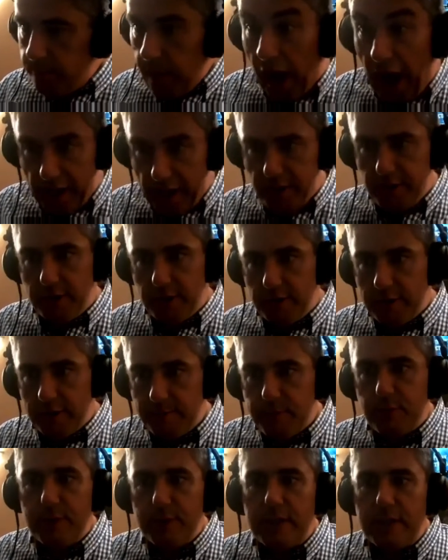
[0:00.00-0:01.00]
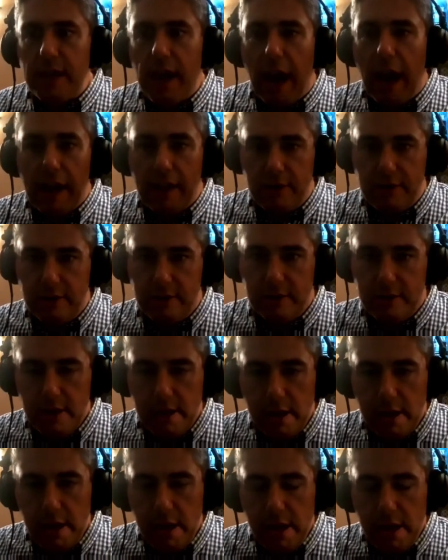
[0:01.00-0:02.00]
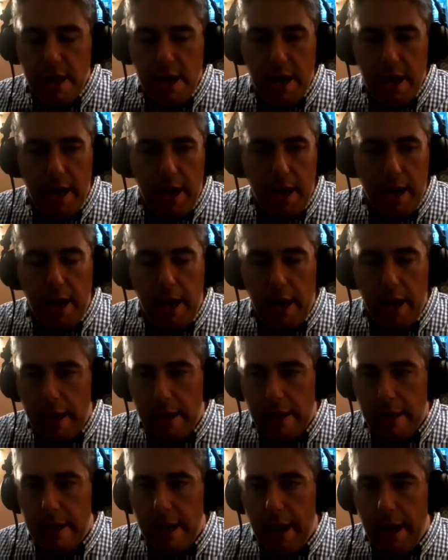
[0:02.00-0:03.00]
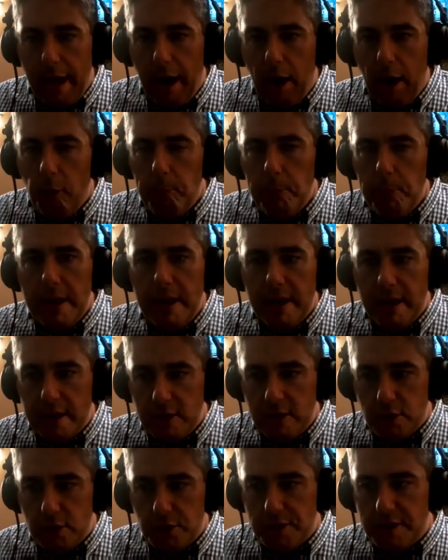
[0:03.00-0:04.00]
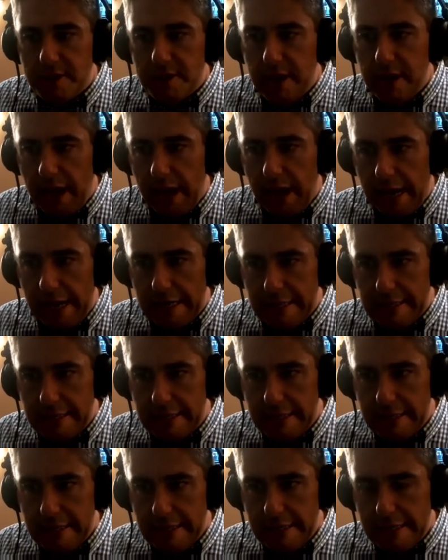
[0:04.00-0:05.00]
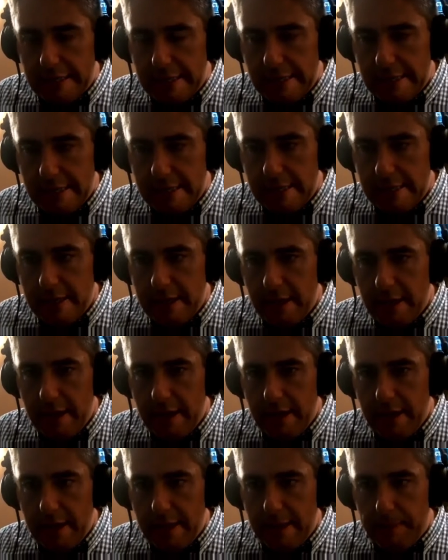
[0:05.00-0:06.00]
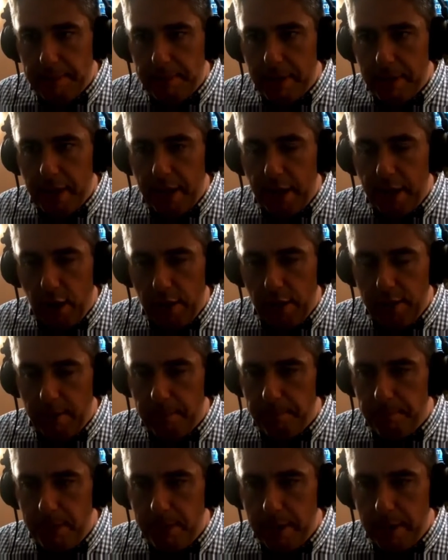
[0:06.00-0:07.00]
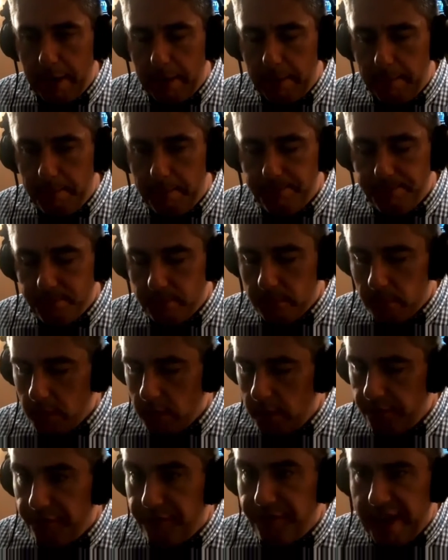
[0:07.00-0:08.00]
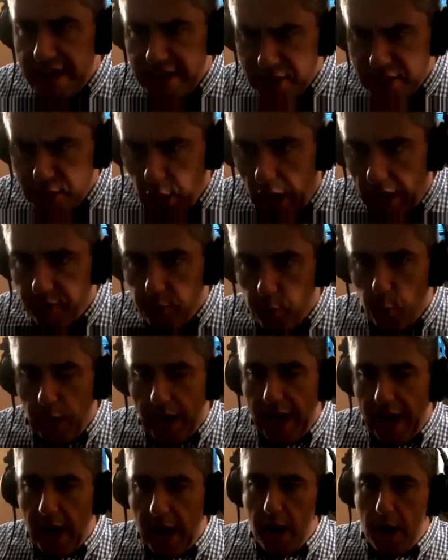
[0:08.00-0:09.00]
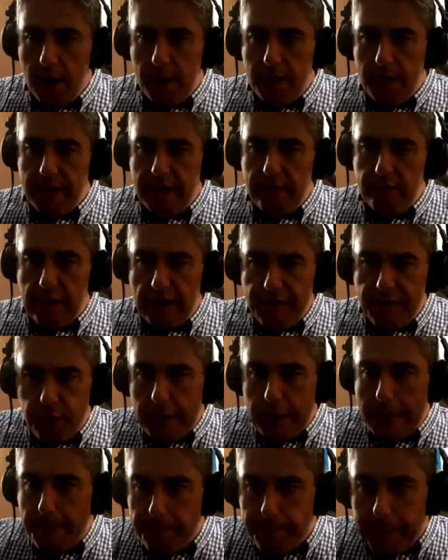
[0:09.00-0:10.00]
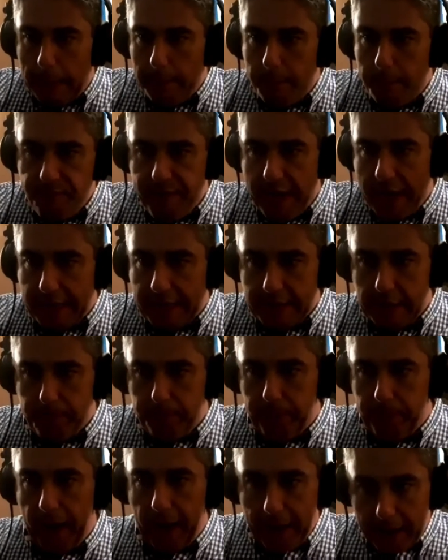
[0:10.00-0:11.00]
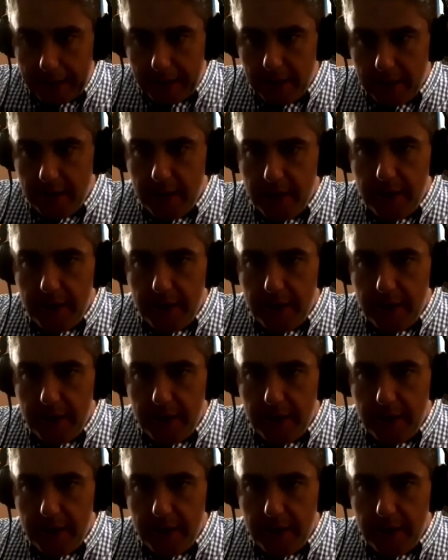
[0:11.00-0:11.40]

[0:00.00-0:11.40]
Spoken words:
Islanders, Bruins and the Islanders. And help me understand the face-off where the referee pump fakes the puck,